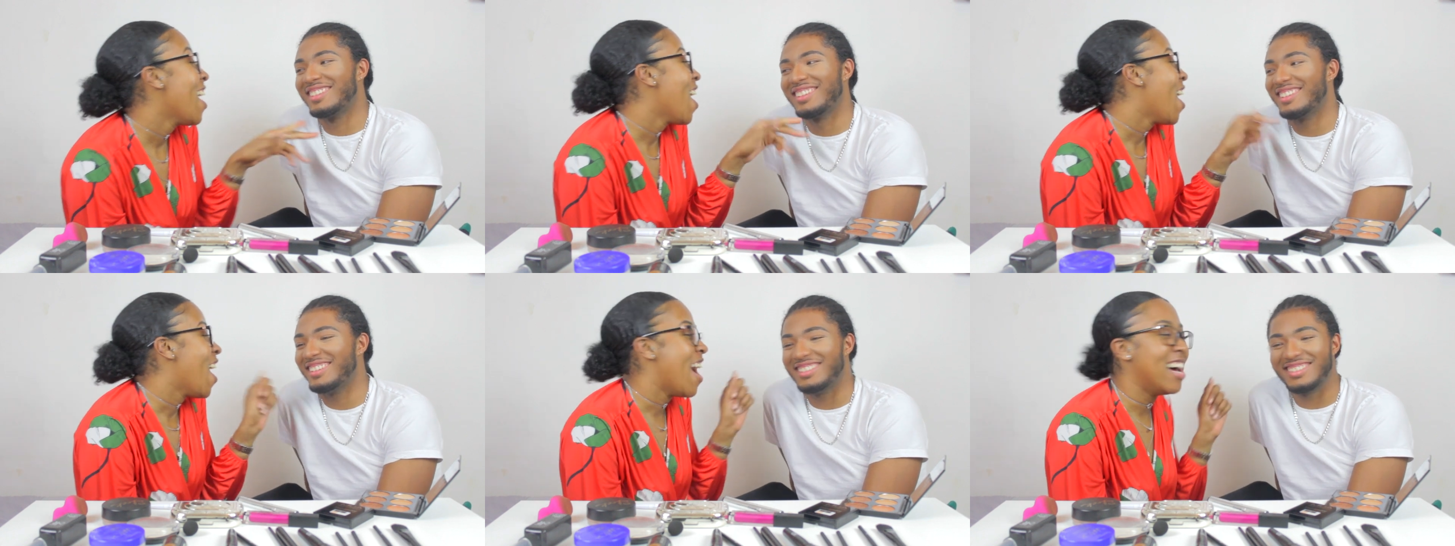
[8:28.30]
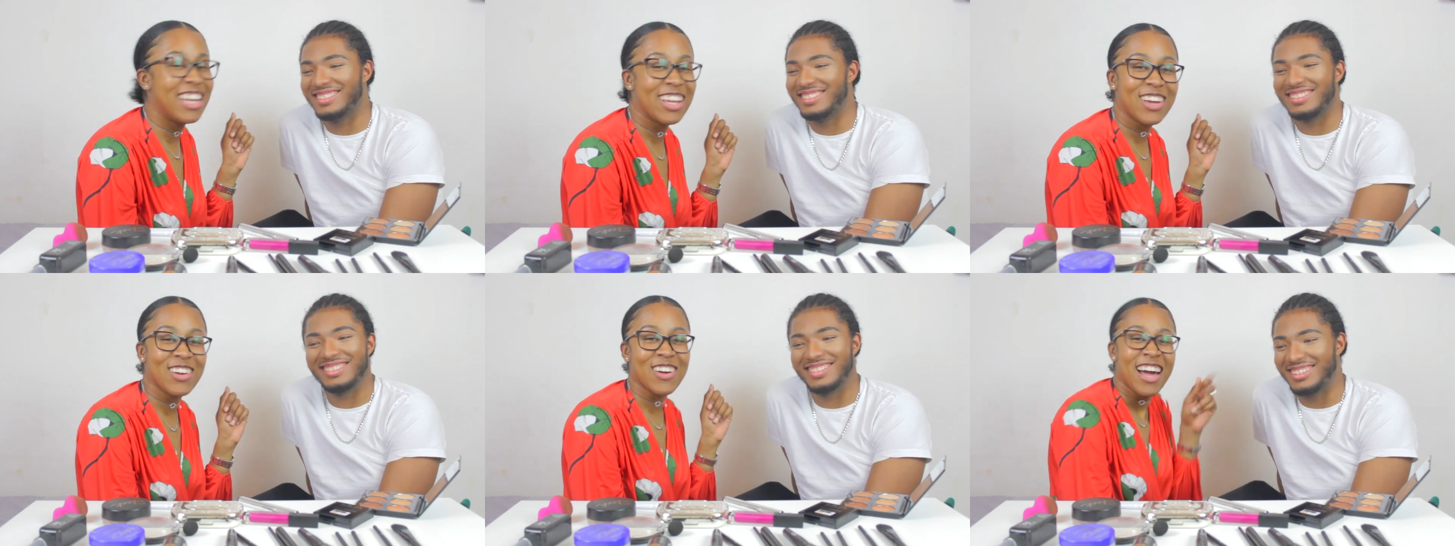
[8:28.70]

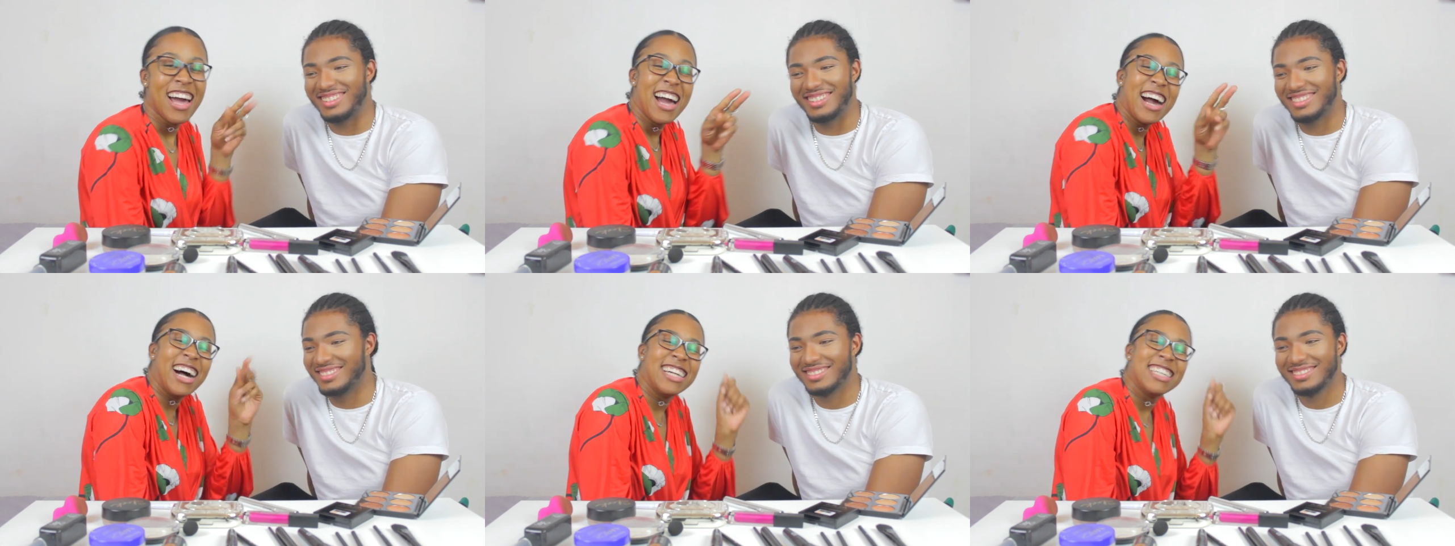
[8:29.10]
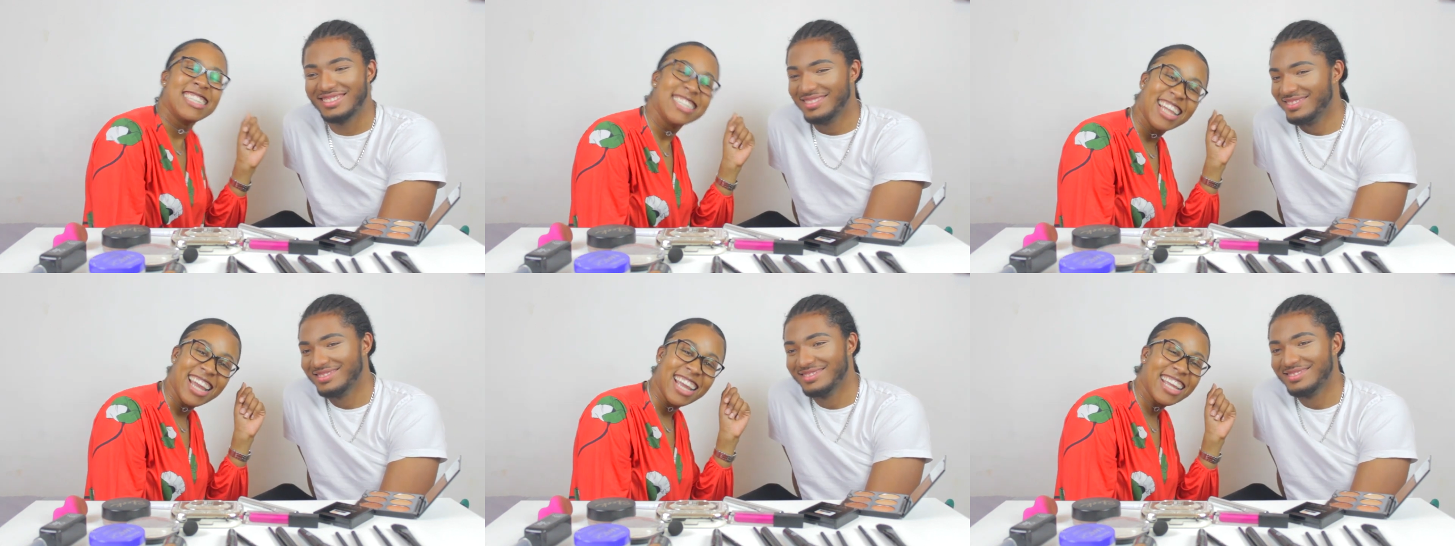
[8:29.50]
Speaker 1: Honey. No.
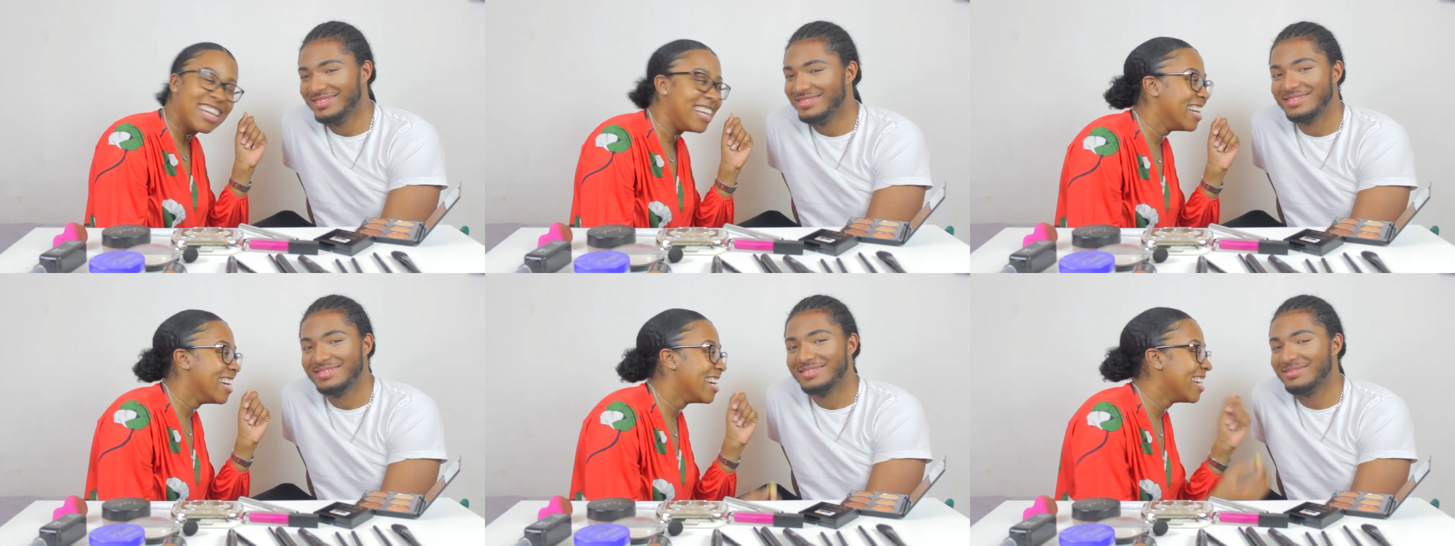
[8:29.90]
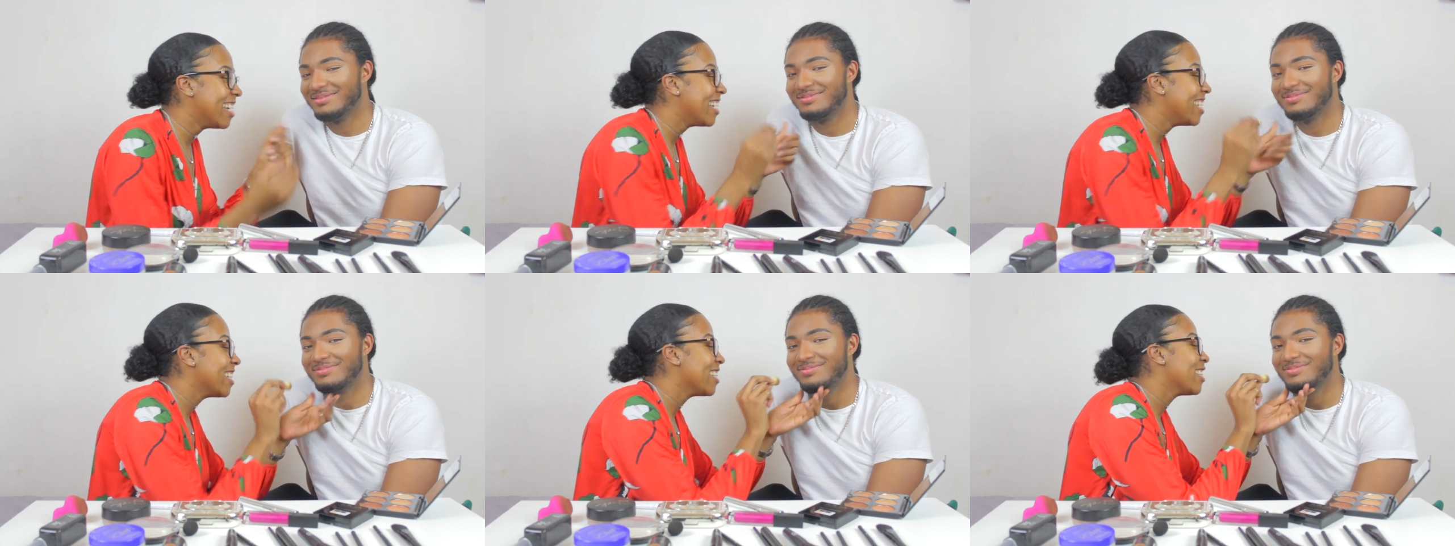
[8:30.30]
Honey.
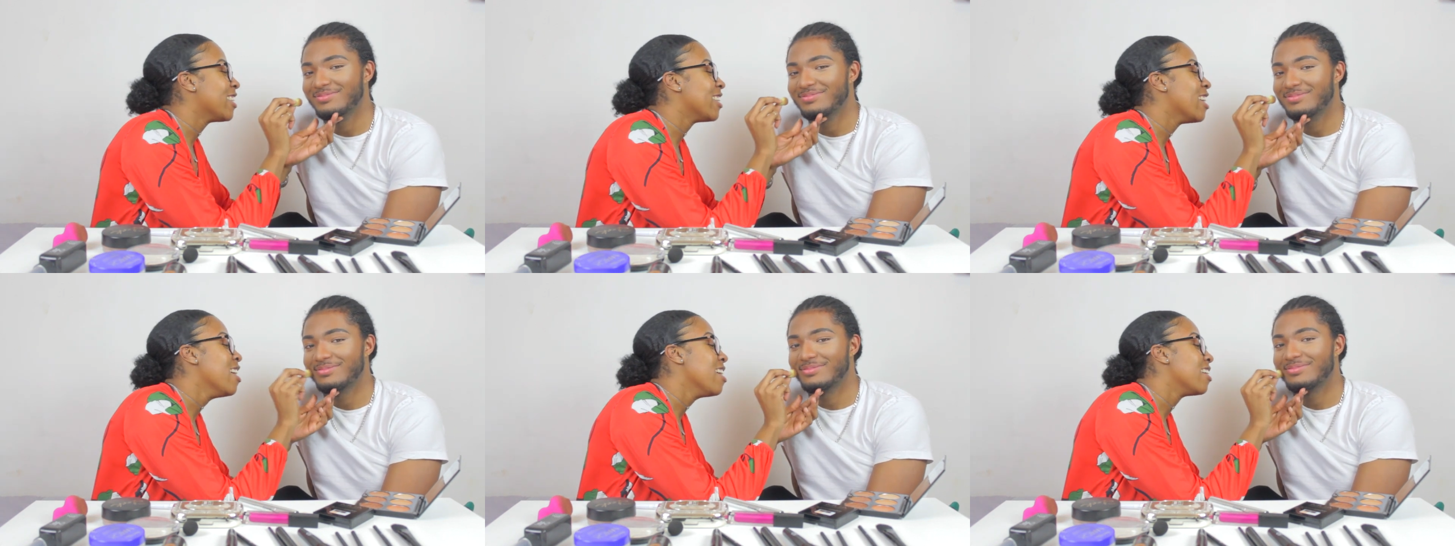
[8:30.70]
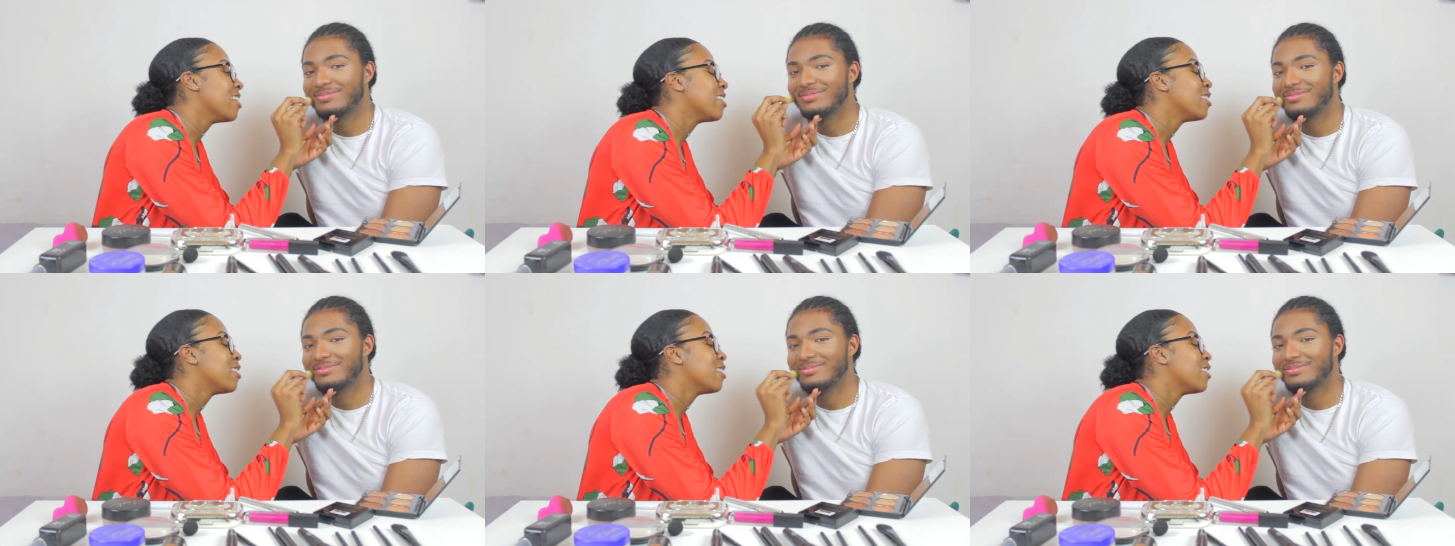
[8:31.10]
Yeah.